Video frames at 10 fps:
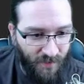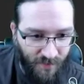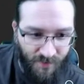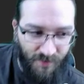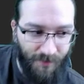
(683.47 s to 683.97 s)

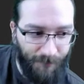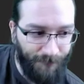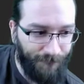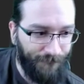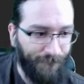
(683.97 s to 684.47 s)

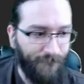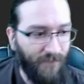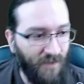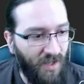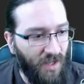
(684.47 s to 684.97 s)

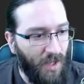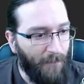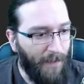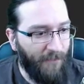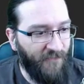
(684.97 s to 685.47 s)

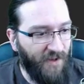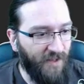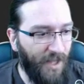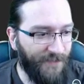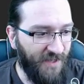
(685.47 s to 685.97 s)
Paperfan
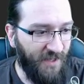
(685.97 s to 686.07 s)
Games,